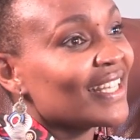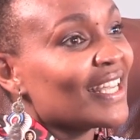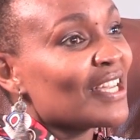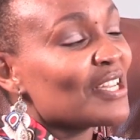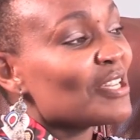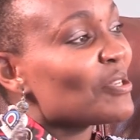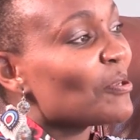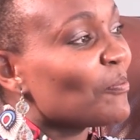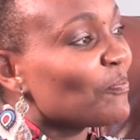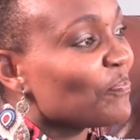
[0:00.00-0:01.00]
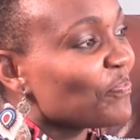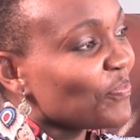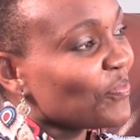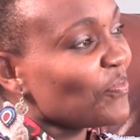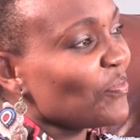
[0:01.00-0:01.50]
Sometimes I wondered how
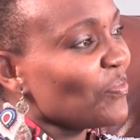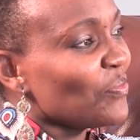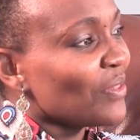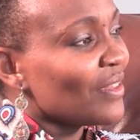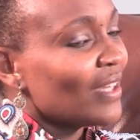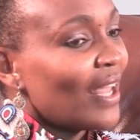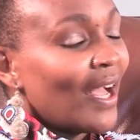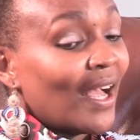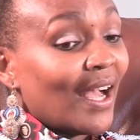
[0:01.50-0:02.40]
you went through it.